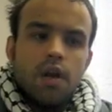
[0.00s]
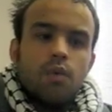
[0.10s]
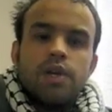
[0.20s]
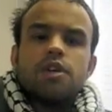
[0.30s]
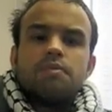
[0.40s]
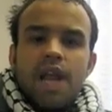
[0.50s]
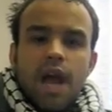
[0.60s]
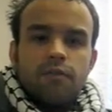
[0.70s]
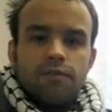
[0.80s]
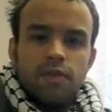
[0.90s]
We should be
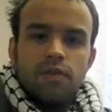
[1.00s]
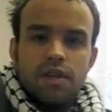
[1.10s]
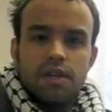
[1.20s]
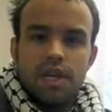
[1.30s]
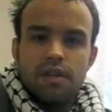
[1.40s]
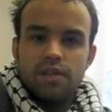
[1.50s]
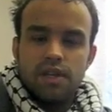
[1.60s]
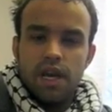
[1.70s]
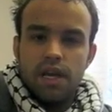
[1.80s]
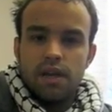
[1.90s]
allowed food at the end of the
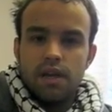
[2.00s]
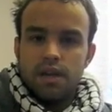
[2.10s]
day.